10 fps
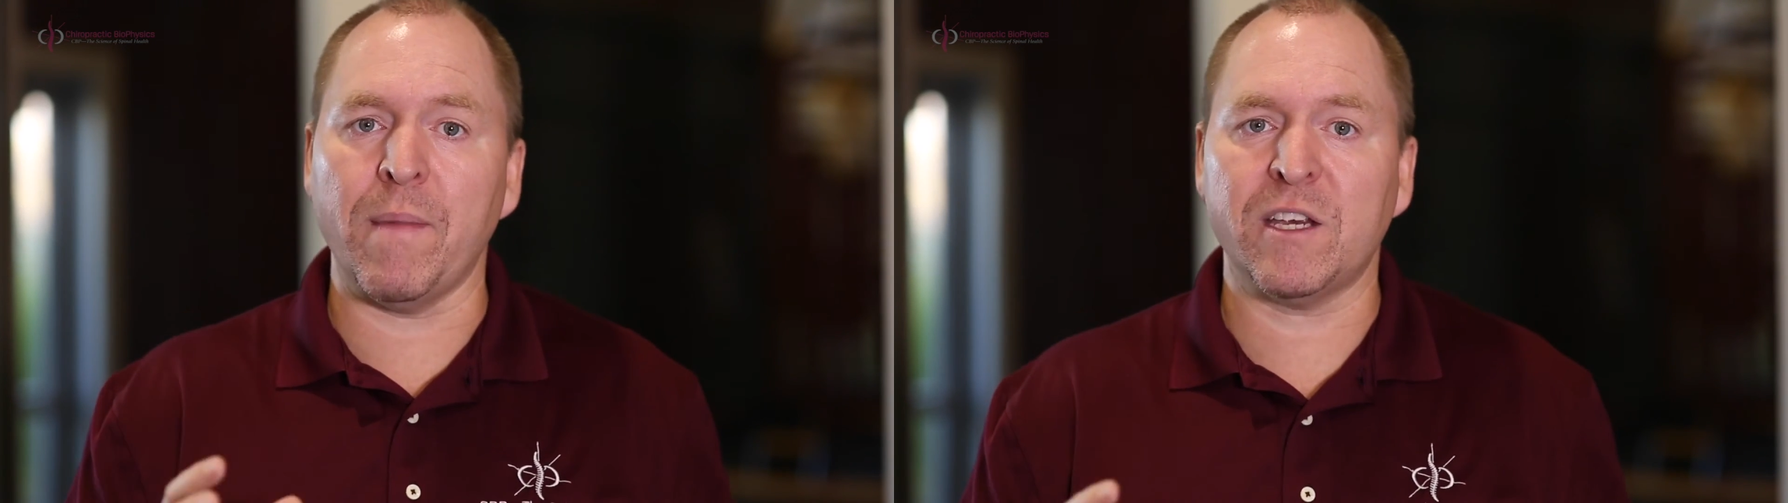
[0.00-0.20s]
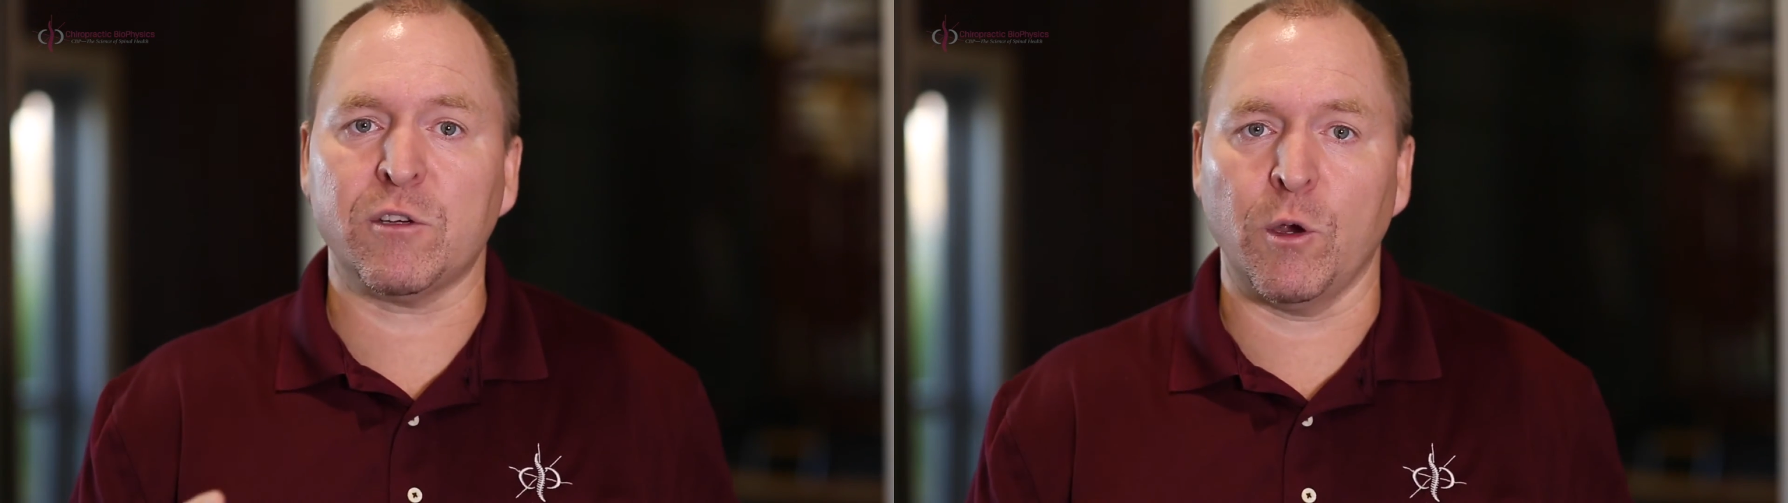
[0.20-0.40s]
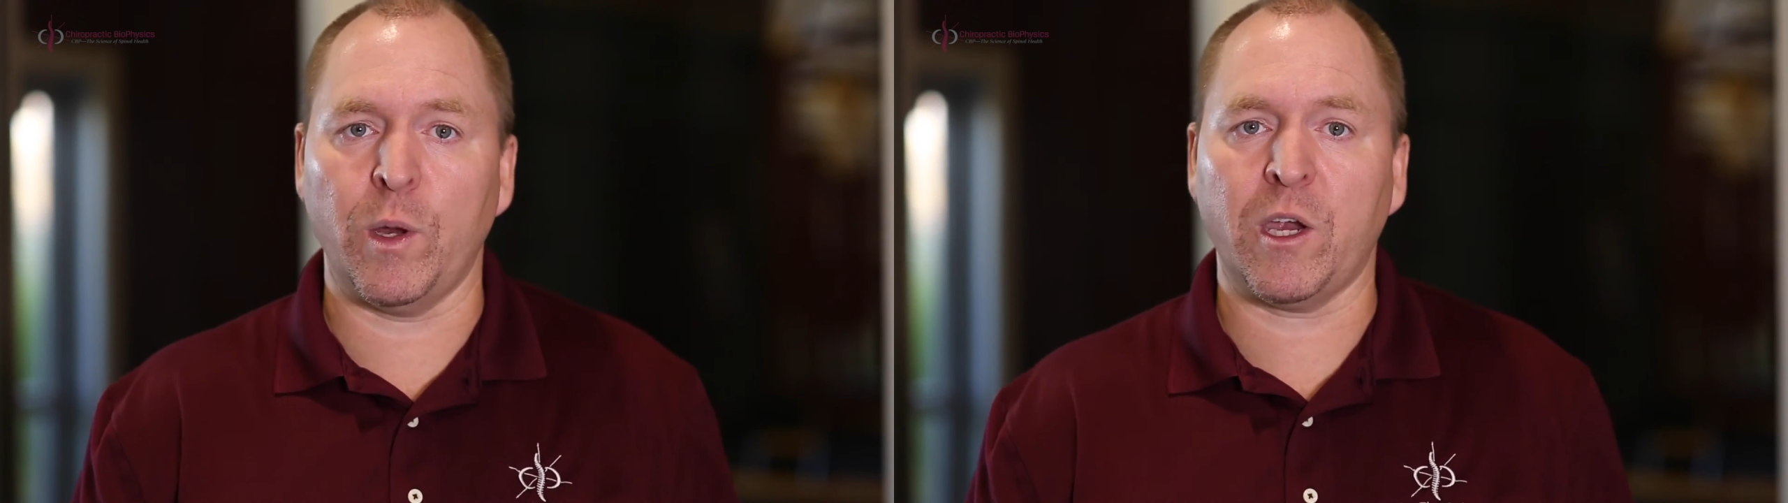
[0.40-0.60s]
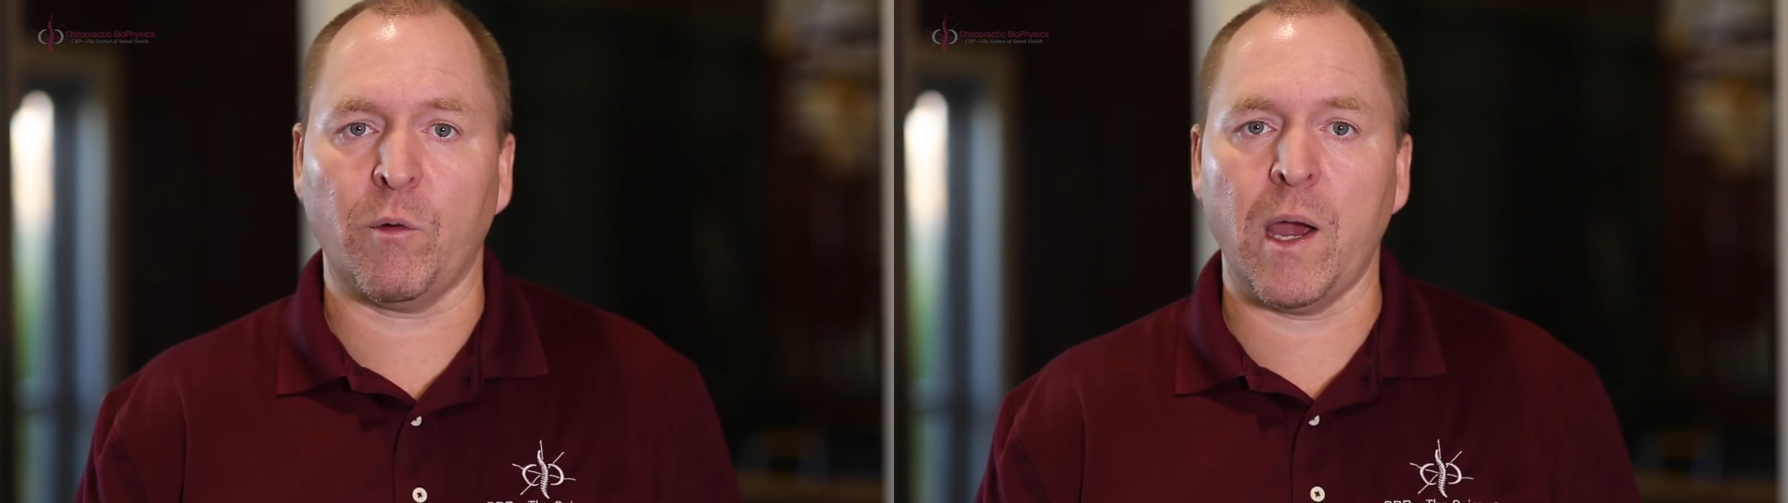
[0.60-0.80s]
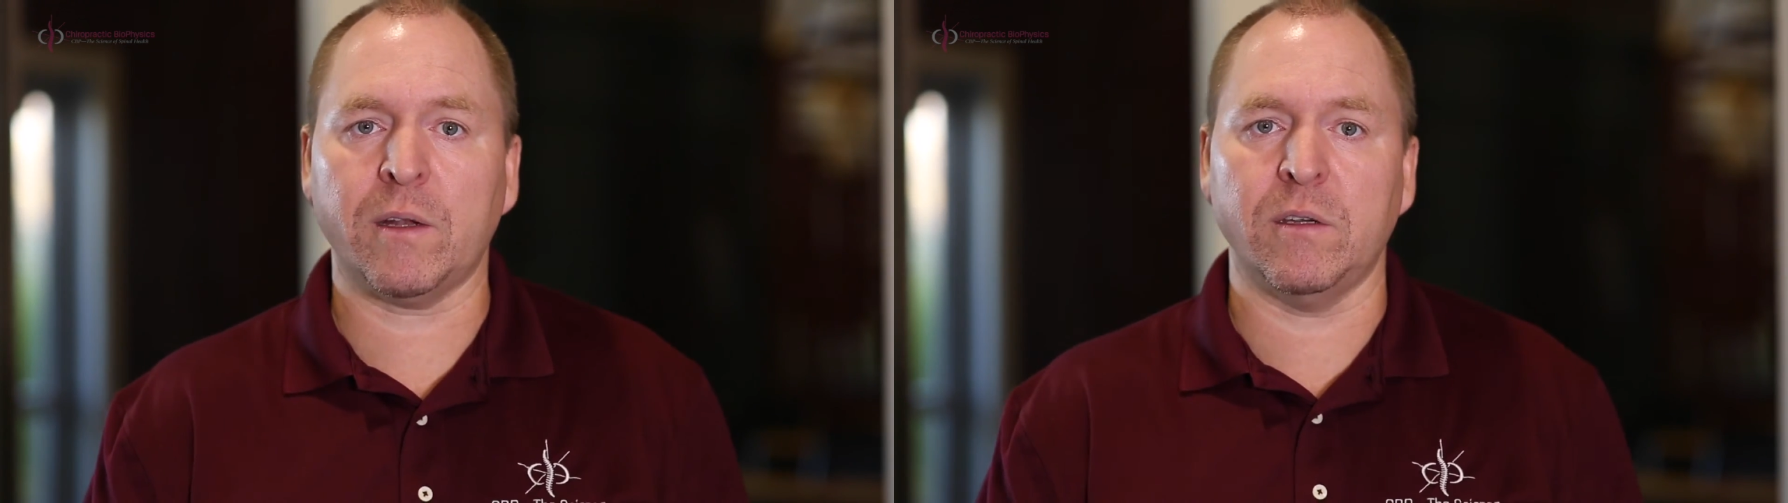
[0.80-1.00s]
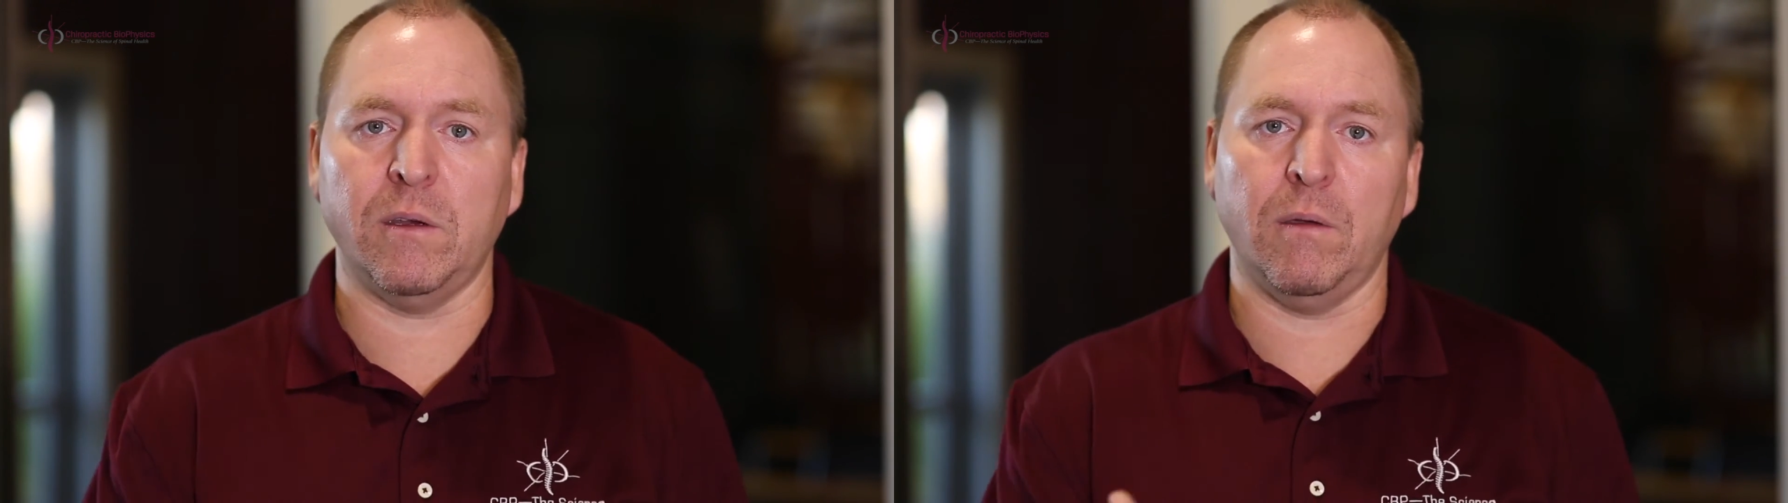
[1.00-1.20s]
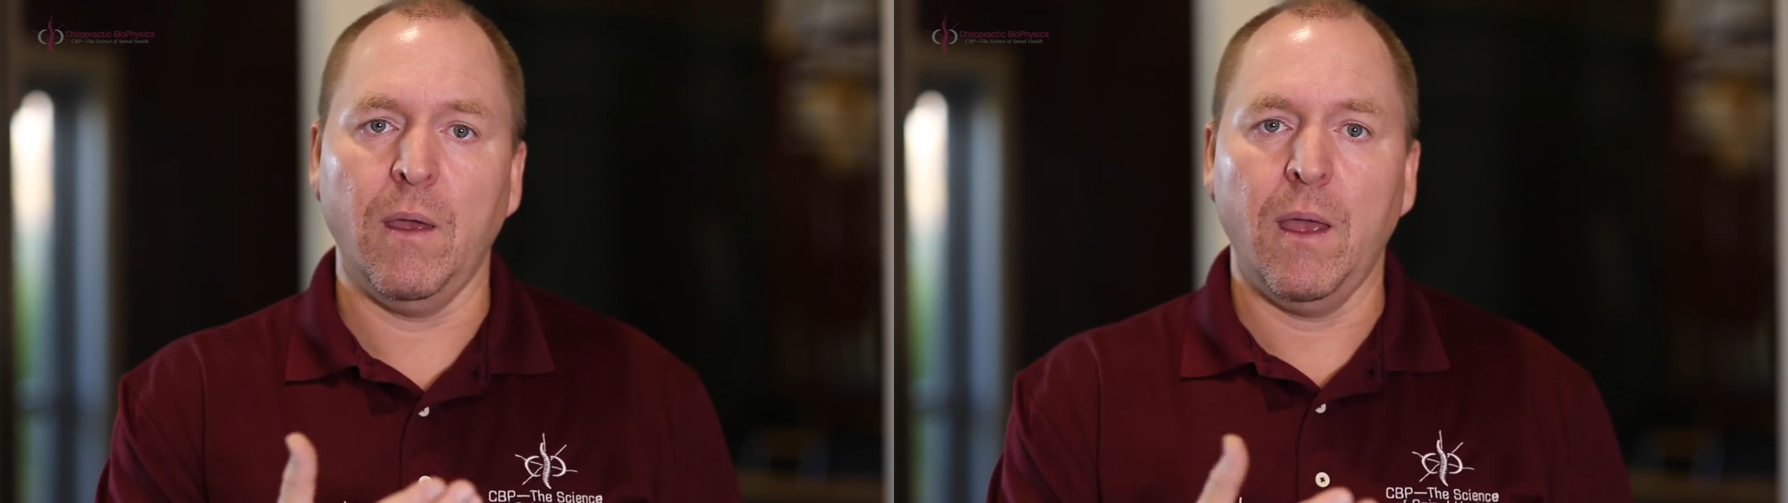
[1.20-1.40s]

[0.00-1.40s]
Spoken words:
make sure we corrected you.